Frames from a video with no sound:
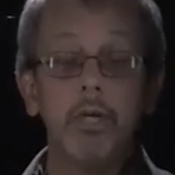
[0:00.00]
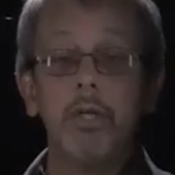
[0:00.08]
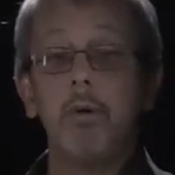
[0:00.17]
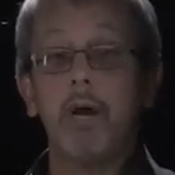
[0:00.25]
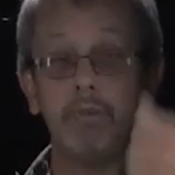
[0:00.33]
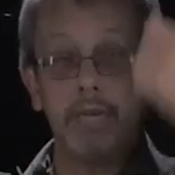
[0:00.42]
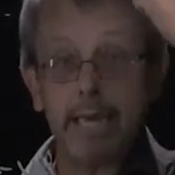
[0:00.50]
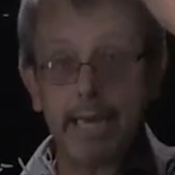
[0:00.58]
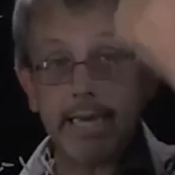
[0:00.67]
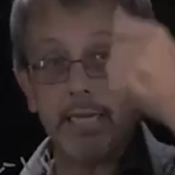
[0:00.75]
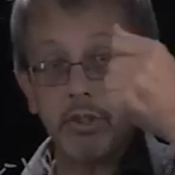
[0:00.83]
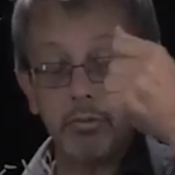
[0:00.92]
You have a
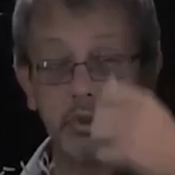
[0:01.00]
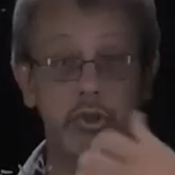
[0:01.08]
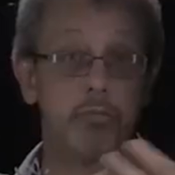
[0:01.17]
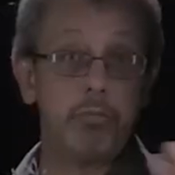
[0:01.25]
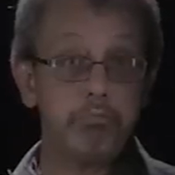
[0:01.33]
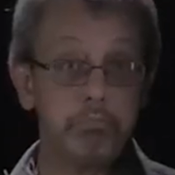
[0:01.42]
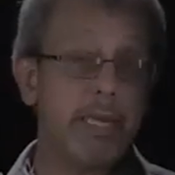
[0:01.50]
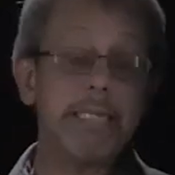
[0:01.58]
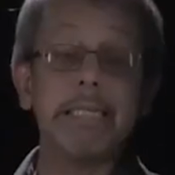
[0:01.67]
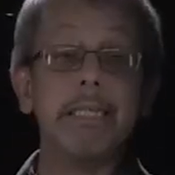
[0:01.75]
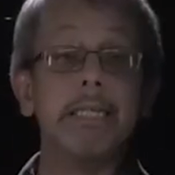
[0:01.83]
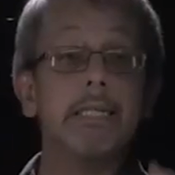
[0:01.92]
gauge, which is
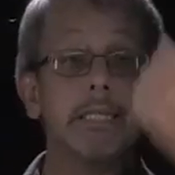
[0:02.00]
basically a